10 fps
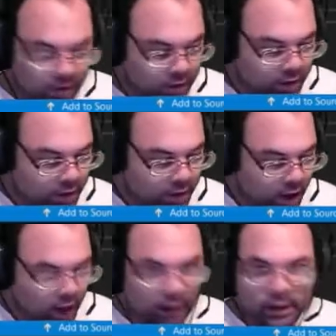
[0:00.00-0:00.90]

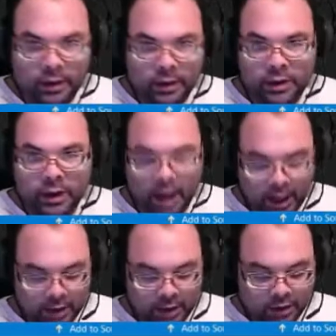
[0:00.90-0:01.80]
dot
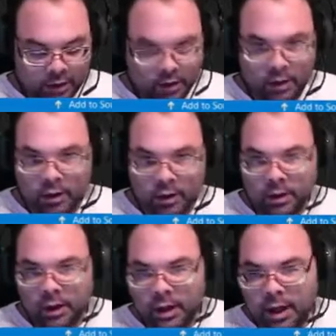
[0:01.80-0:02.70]
text
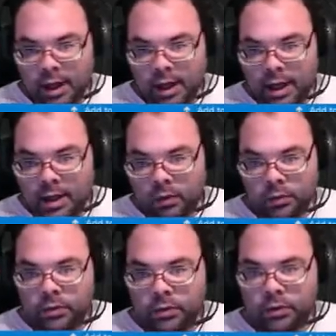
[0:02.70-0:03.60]

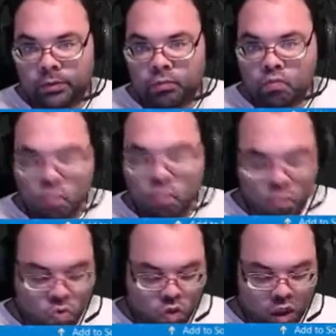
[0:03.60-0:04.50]
equals,
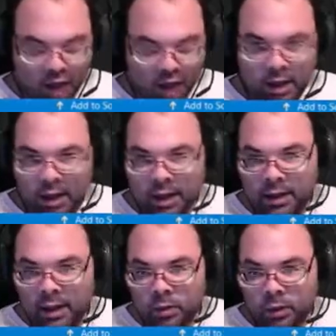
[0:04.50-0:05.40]
and
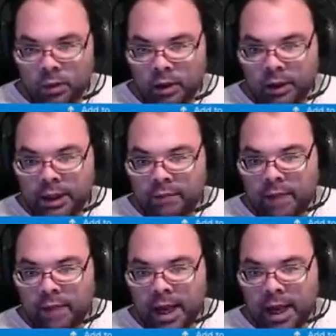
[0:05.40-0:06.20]
then we're going to leave that